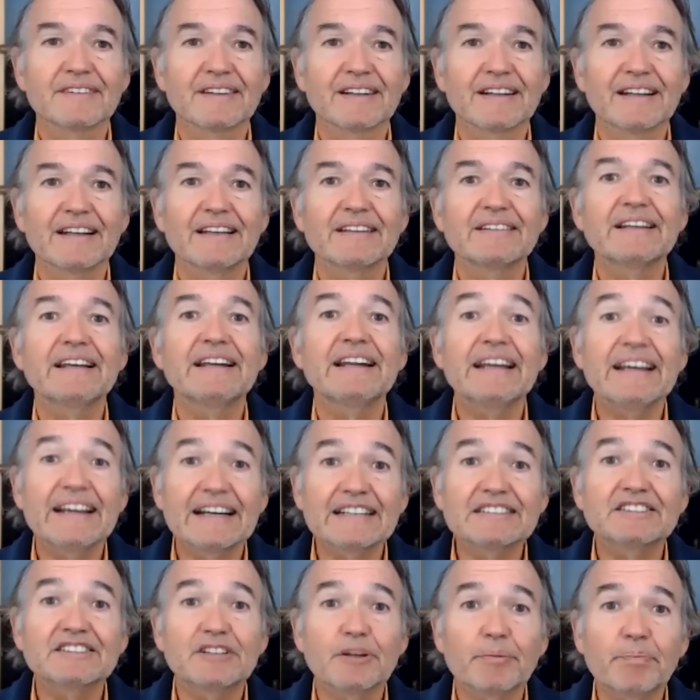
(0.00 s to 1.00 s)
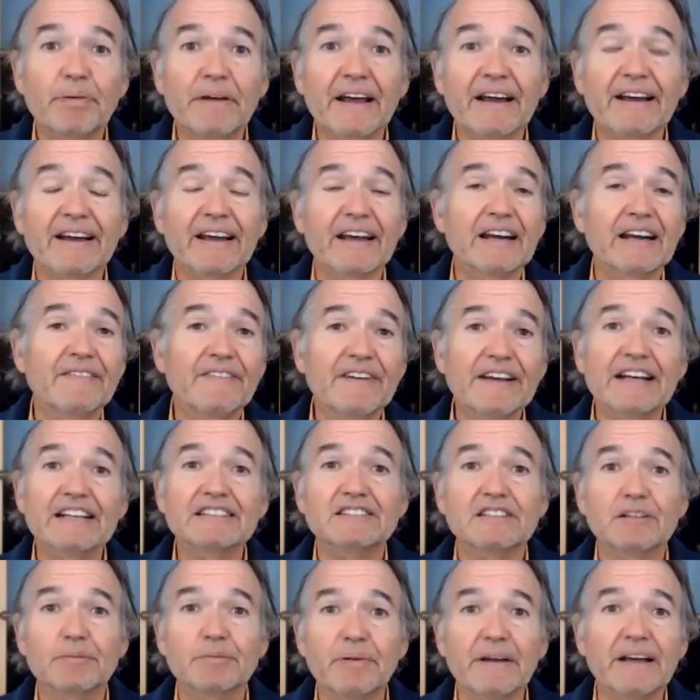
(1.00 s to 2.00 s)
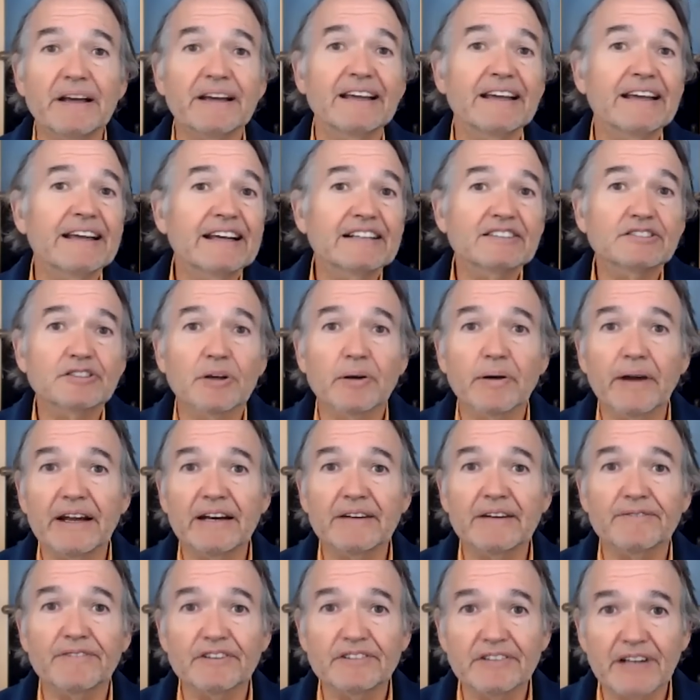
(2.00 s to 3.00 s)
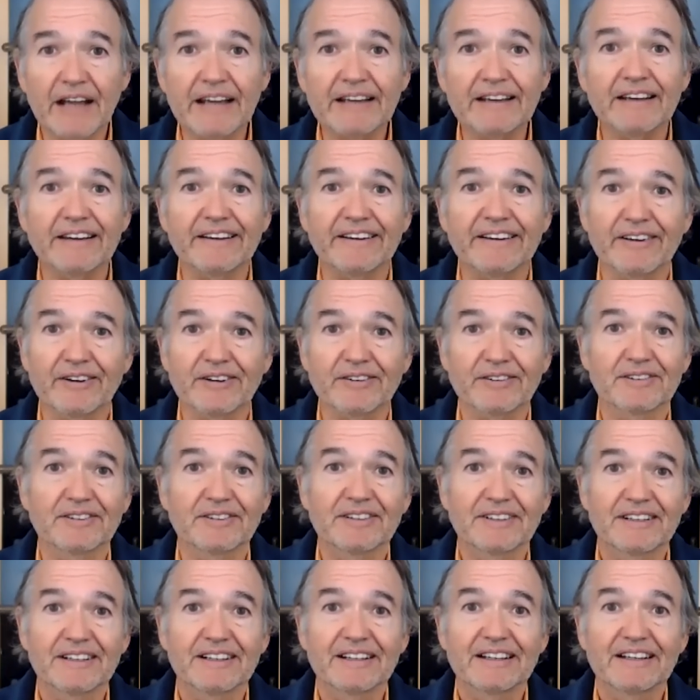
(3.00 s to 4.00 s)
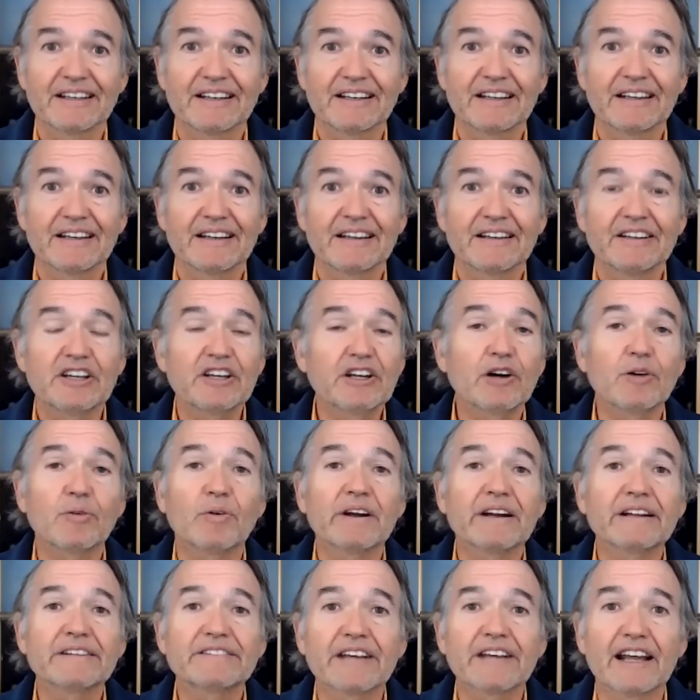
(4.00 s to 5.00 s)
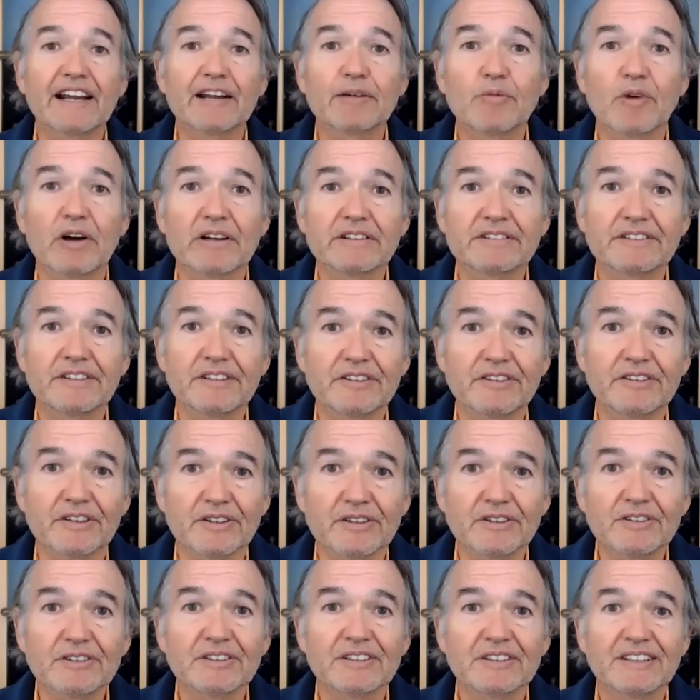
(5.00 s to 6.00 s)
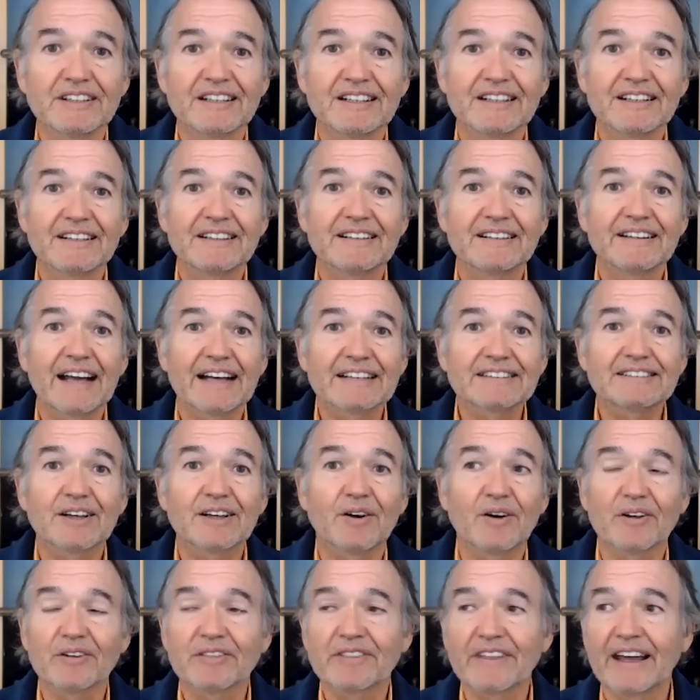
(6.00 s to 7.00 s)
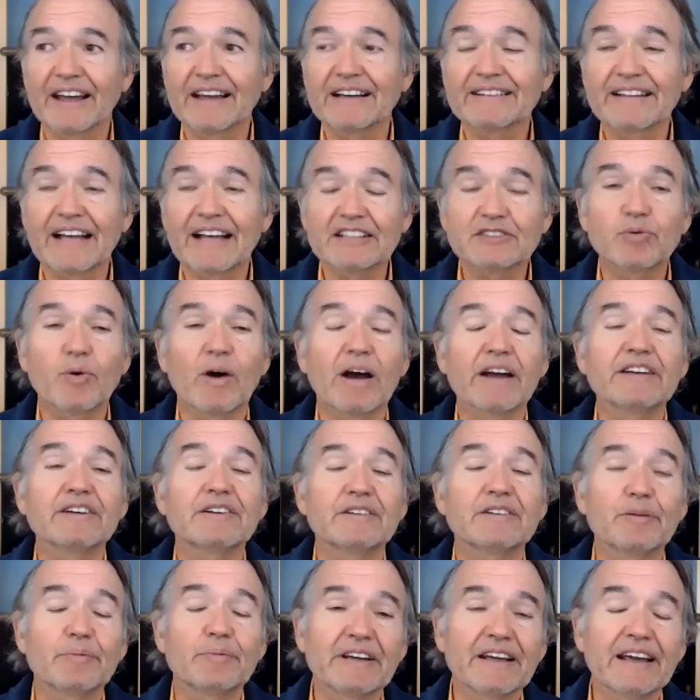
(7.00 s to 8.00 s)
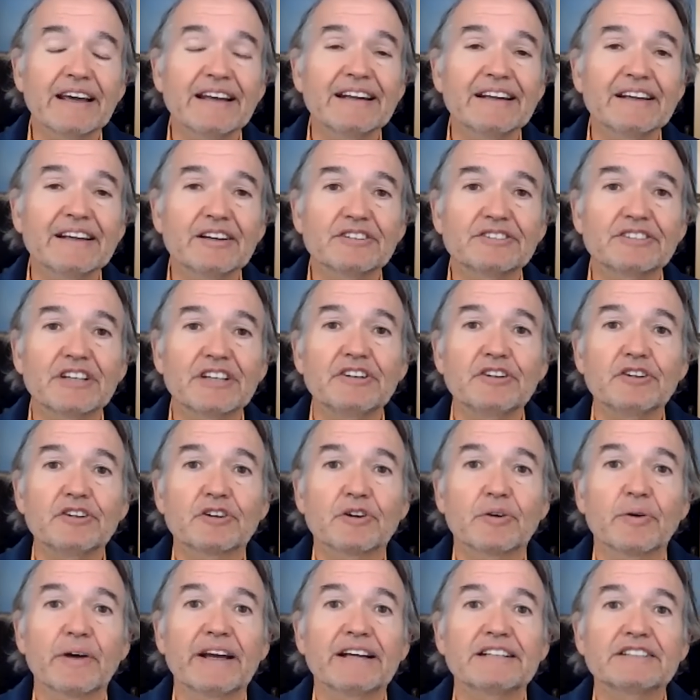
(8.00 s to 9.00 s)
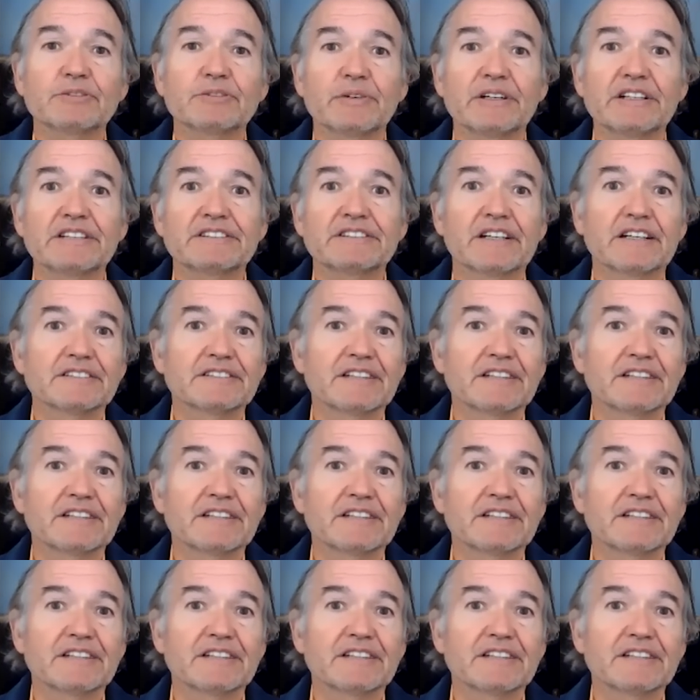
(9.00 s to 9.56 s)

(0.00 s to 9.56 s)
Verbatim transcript: Then he gets to pick. And if he gets to pick, he gets credit for taking you. You don't want to tell him what to do. That's the whole thing. That's why in the beginning you said you cringe when he says,